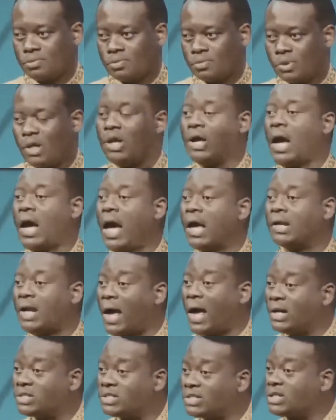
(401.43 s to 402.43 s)
He had
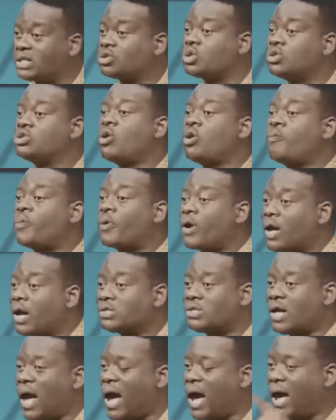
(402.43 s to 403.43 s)
answers to his own
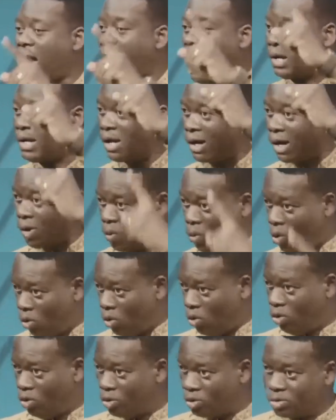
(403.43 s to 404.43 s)
prayers. I had a
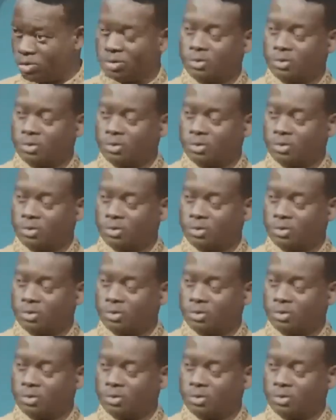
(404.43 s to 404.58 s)
reward.